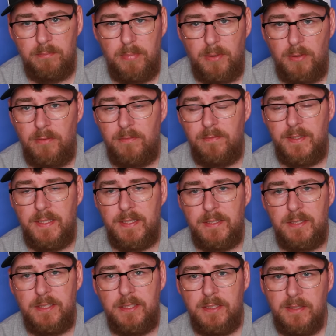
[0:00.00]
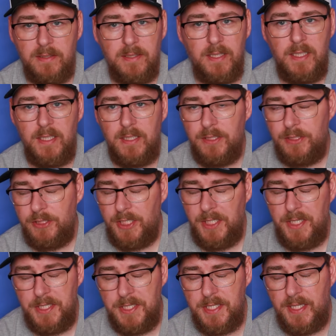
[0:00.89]
bought things to
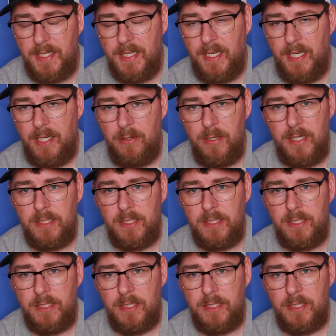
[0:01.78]
change the kit out.